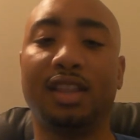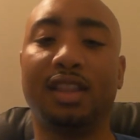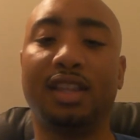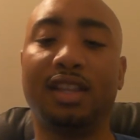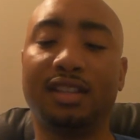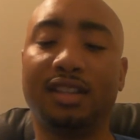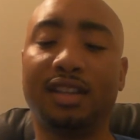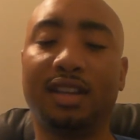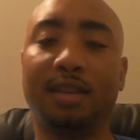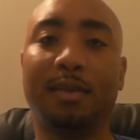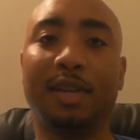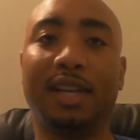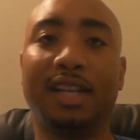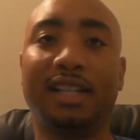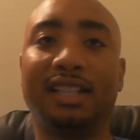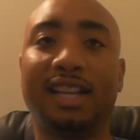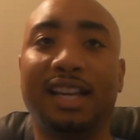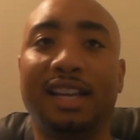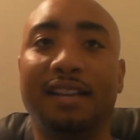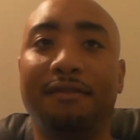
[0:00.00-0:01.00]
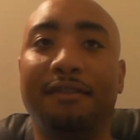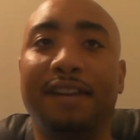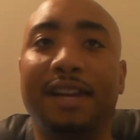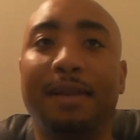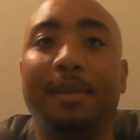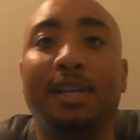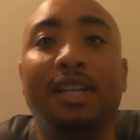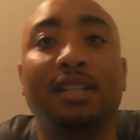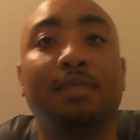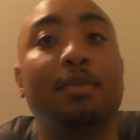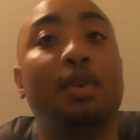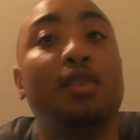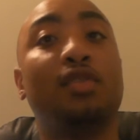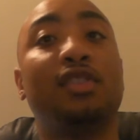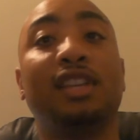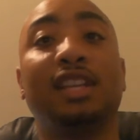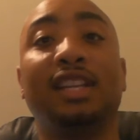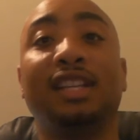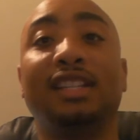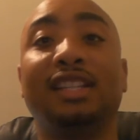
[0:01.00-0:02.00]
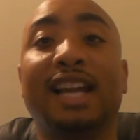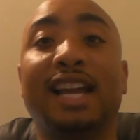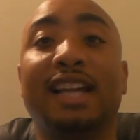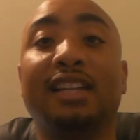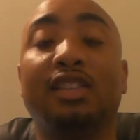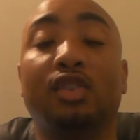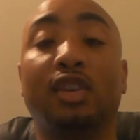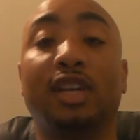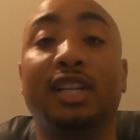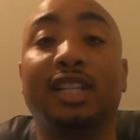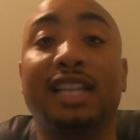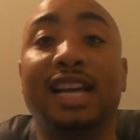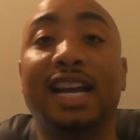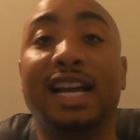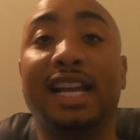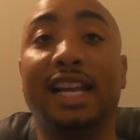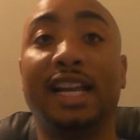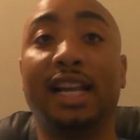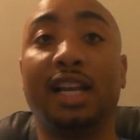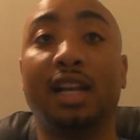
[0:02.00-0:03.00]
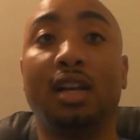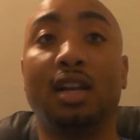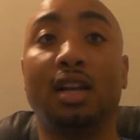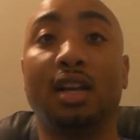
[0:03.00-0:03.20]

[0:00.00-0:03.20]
This is going to be an exciting fight because both of these guys are exciting.